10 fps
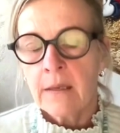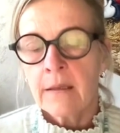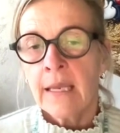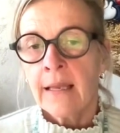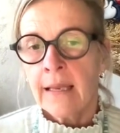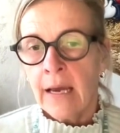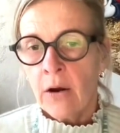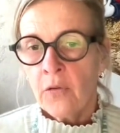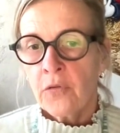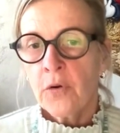They
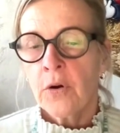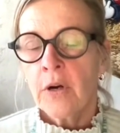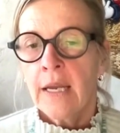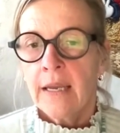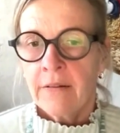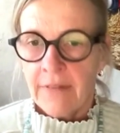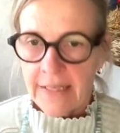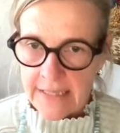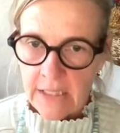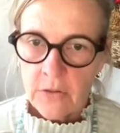allow for
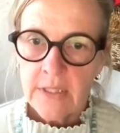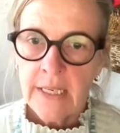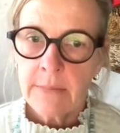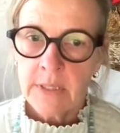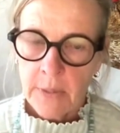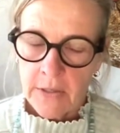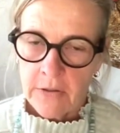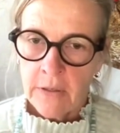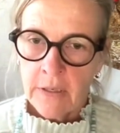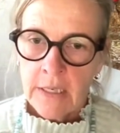investing your time
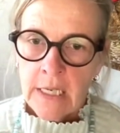smarter.